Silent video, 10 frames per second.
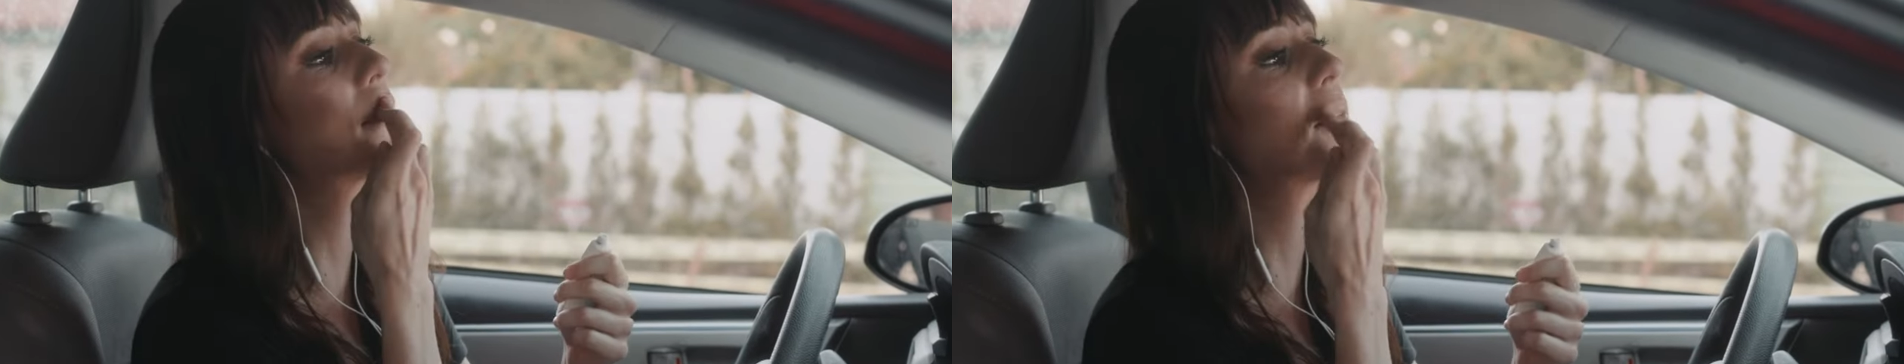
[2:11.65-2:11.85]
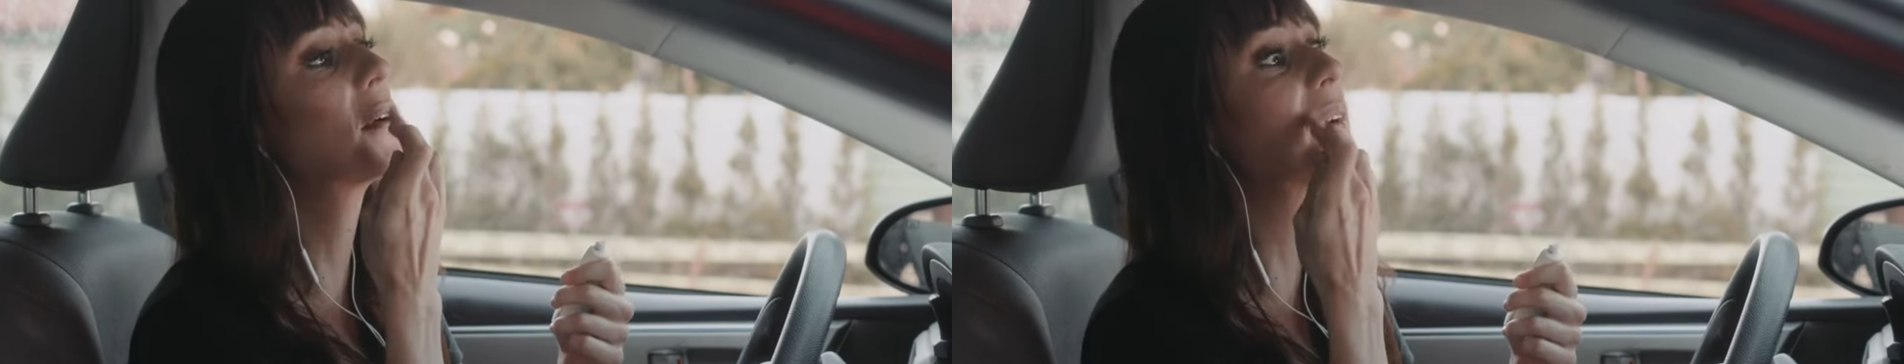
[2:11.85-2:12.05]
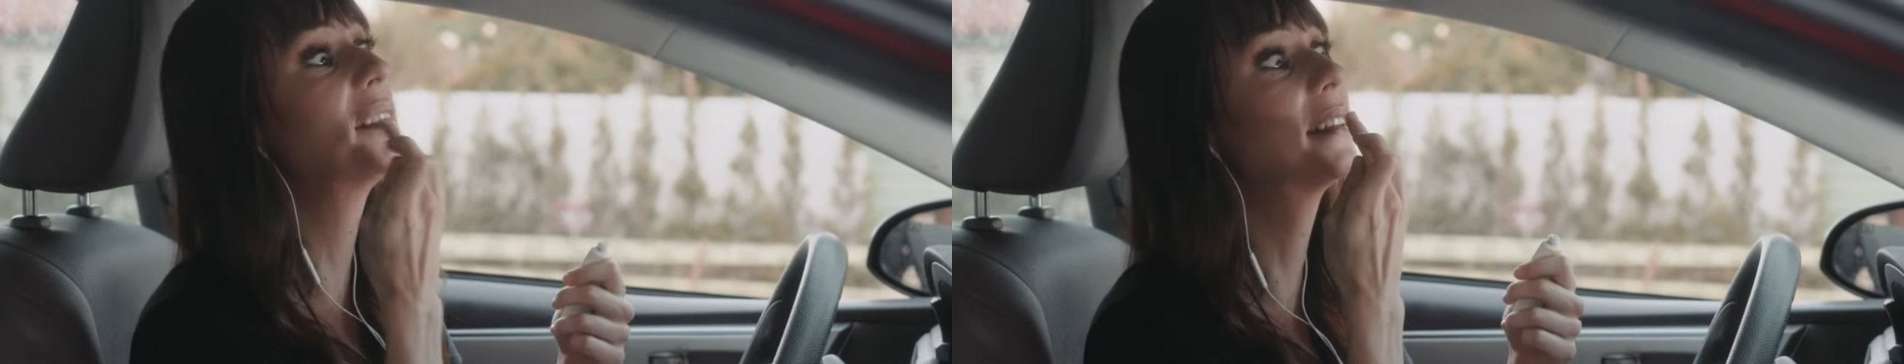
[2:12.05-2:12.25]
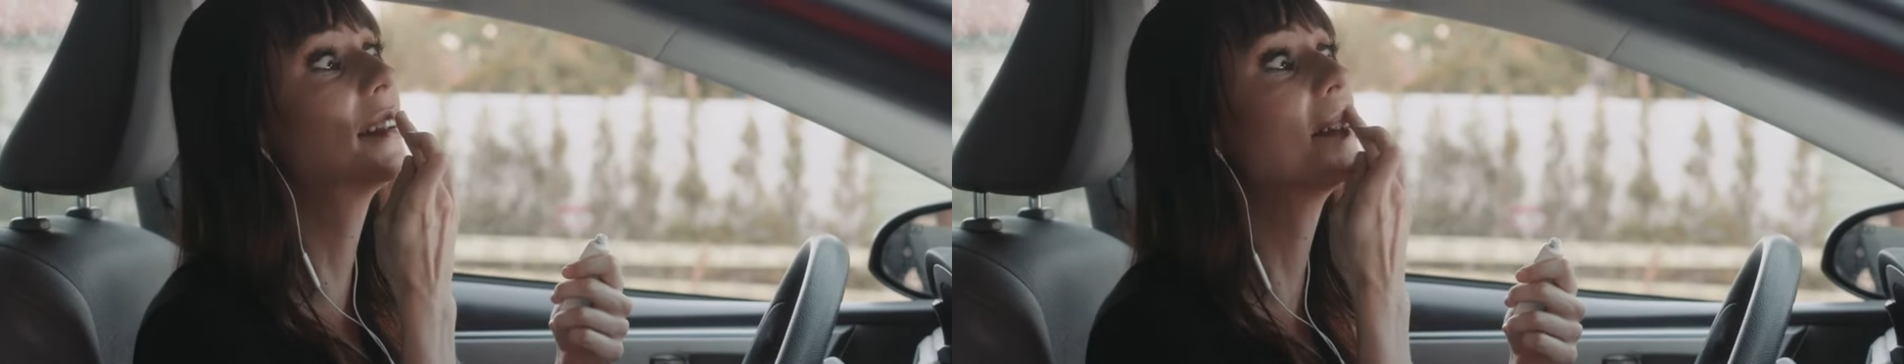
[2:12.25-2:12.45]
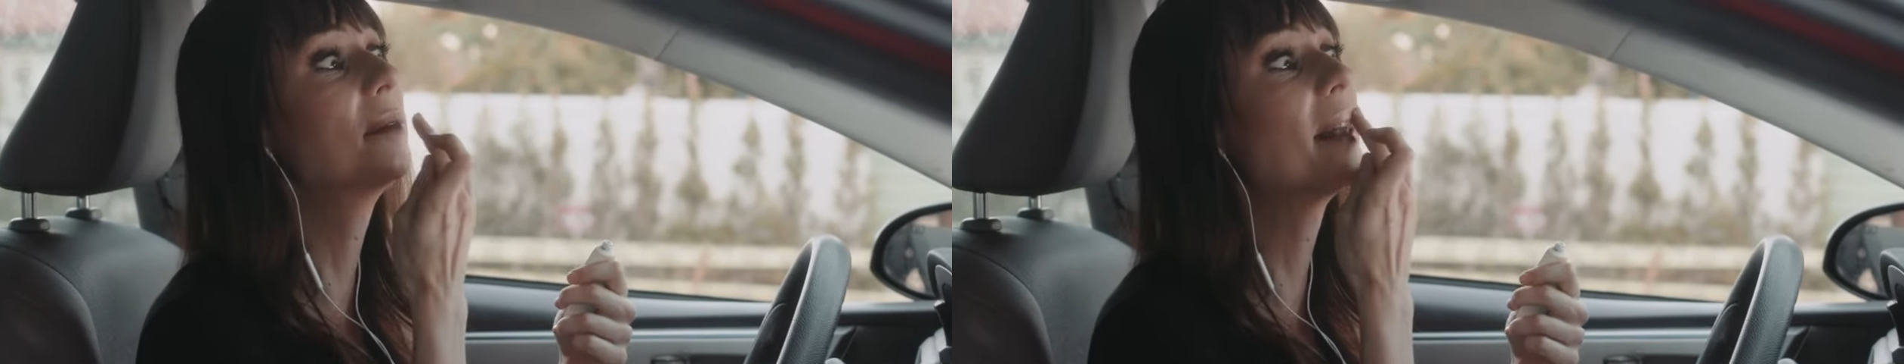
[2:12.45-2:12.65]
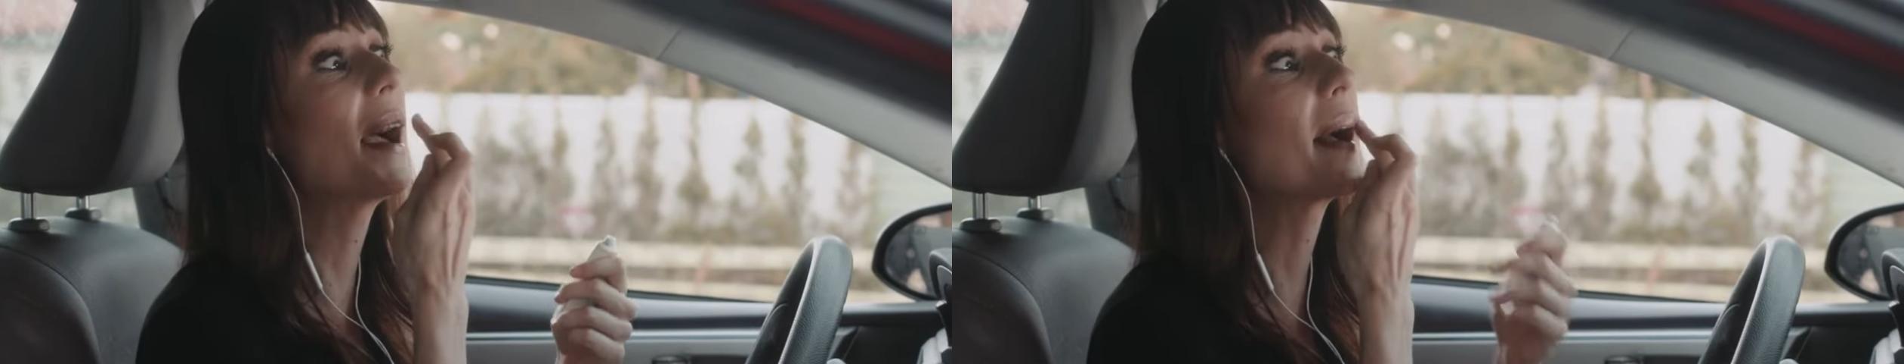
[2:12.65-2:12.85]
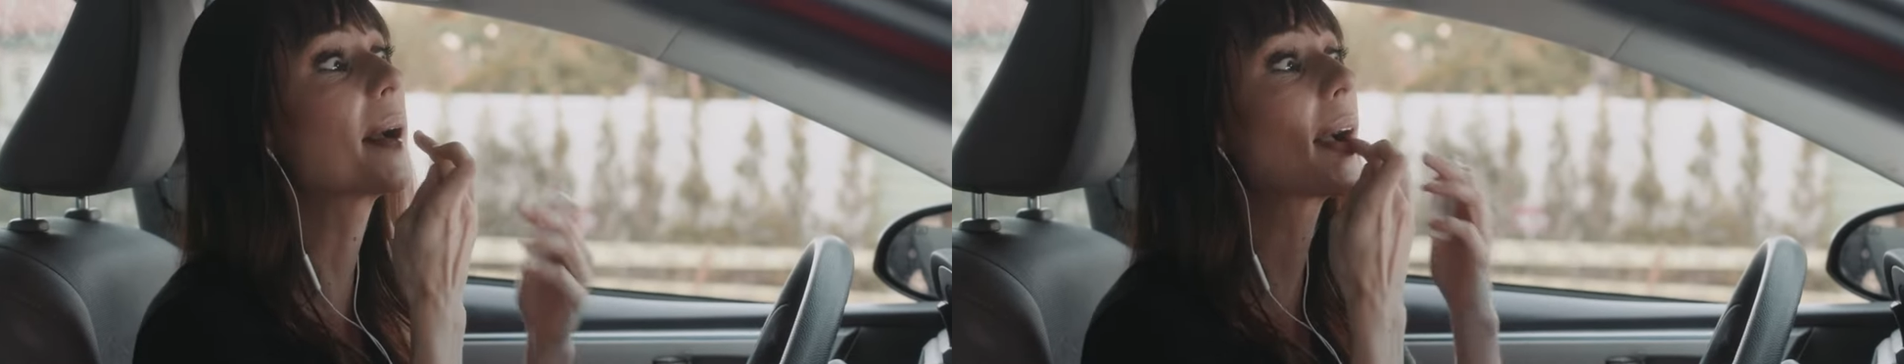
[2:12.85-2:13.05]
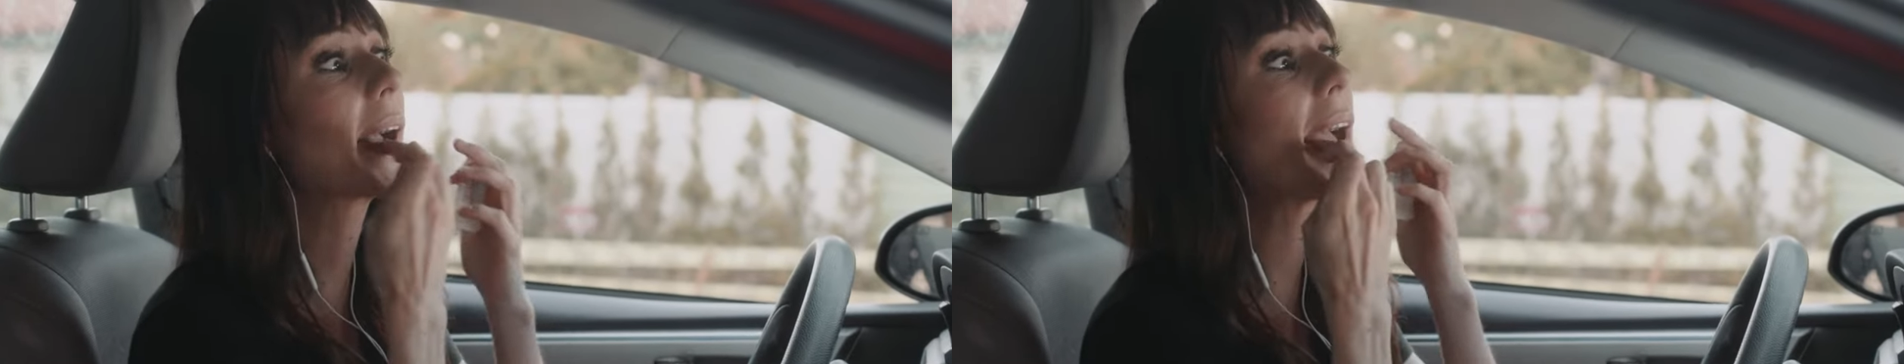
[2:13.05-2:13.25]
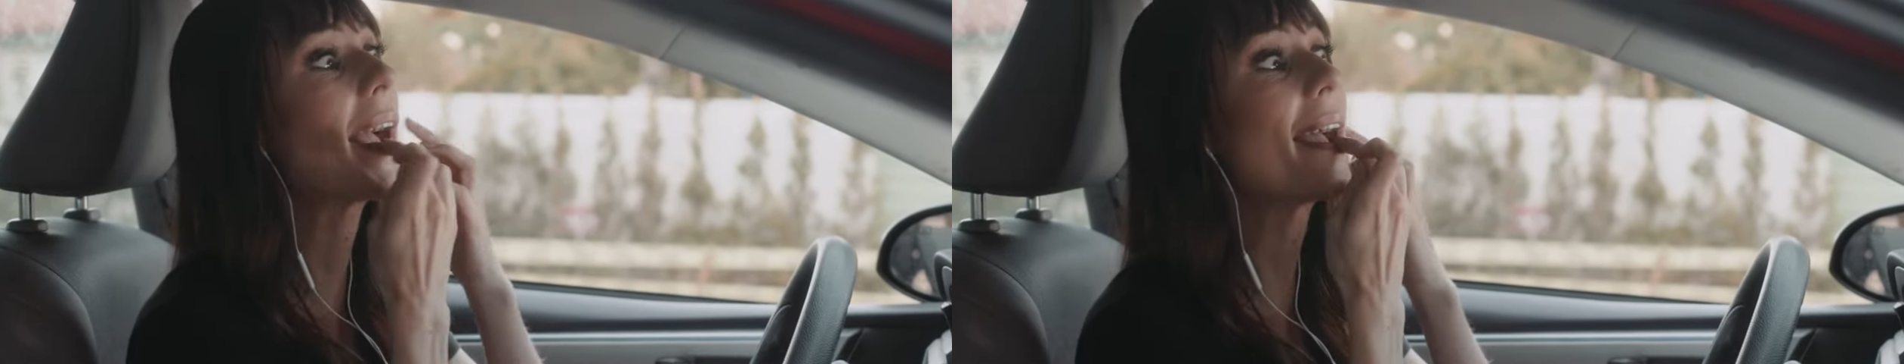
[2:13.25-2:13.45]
of Orange is the New Black, okay?